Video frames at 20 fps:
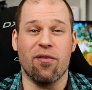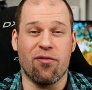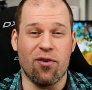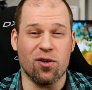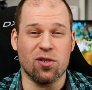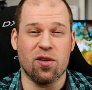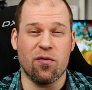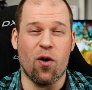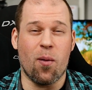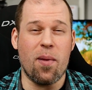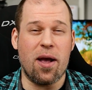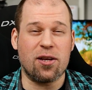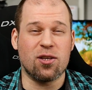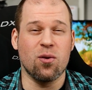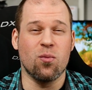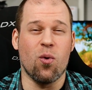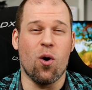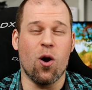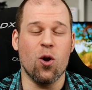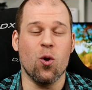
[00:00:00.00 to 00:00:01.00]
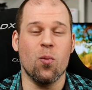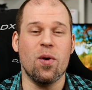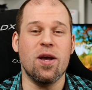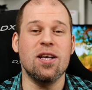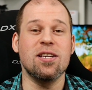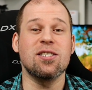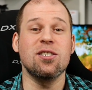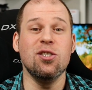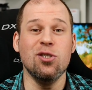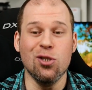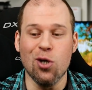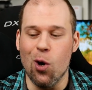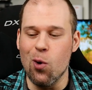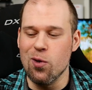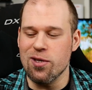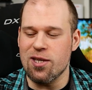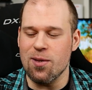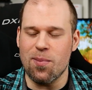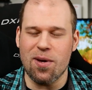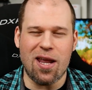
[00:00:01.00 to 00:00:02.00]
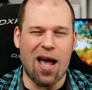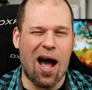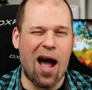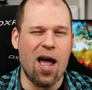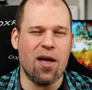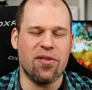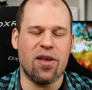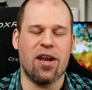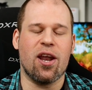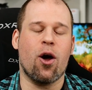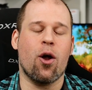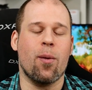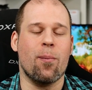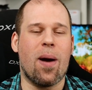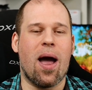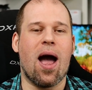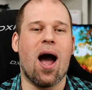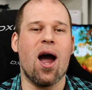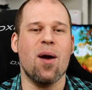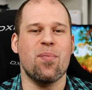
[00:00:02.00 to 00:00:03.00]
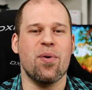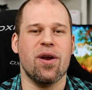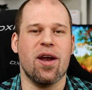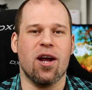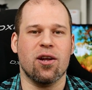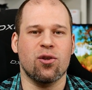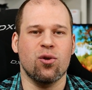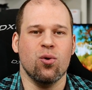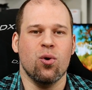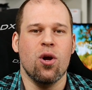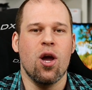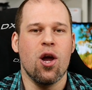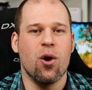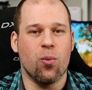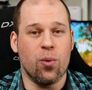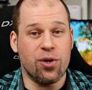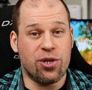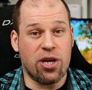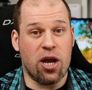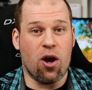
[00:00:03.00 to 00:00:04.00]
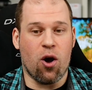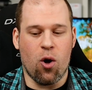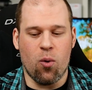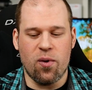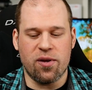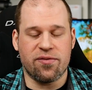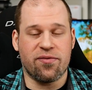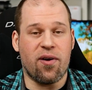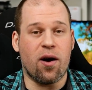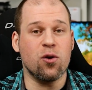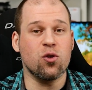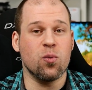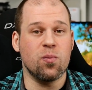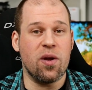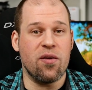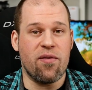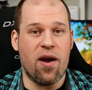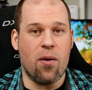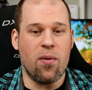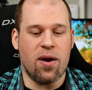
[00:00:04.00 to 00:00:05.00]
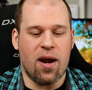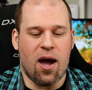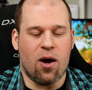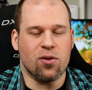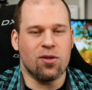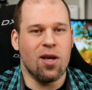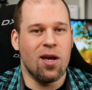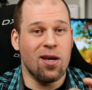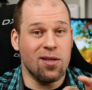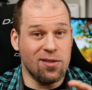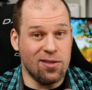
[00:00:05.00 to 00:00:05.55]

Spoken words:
first of all, maximum volume is noticeably higher than on my iPad Air 2, which I always found to be very loud.